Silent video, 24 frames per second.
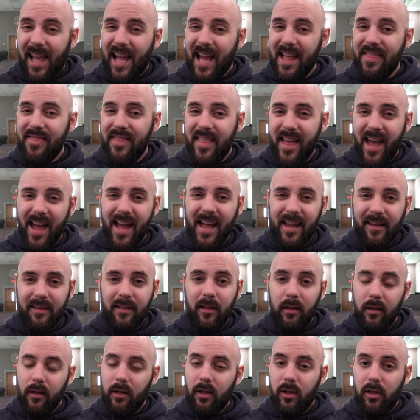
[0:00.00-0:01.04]
And then
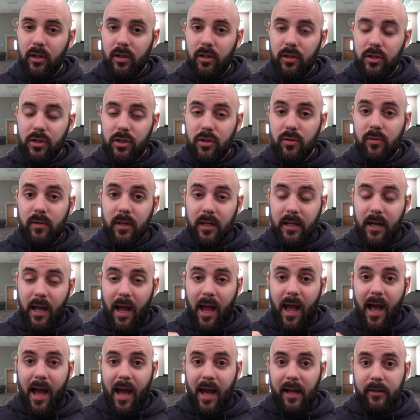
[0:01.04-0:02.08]
you can
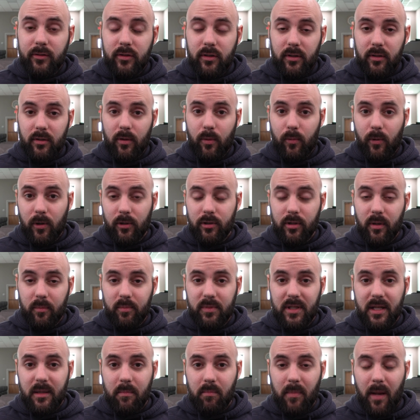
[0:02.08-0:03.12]
ask your worship
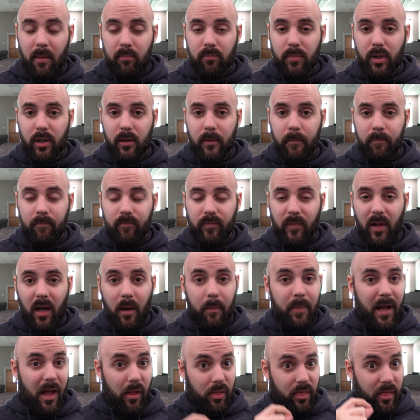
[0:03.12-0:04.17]
team member
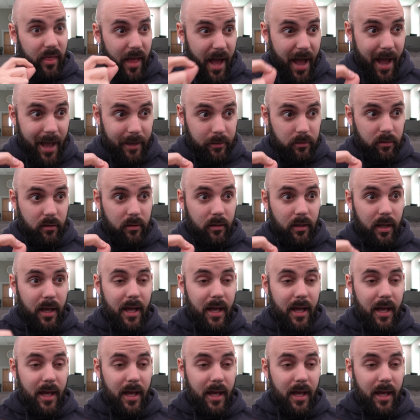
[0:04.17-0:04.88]
about that.